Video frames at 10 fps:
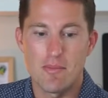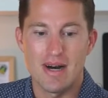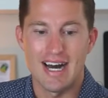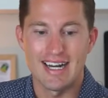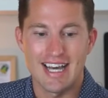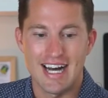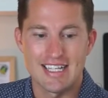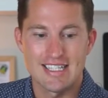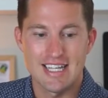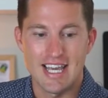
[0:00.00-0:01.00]

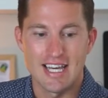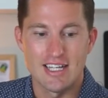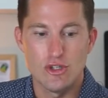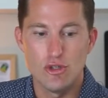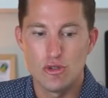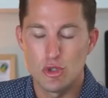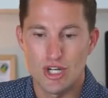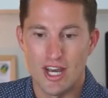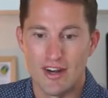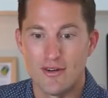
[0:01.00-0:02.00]
podcast and YouTube
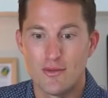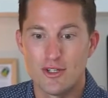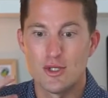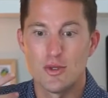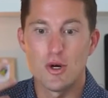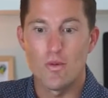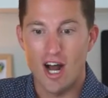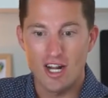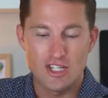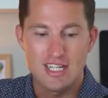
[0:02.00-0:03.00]
channel, which you are
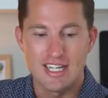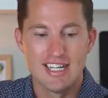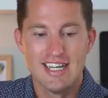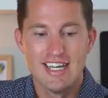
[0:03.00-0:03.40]
watching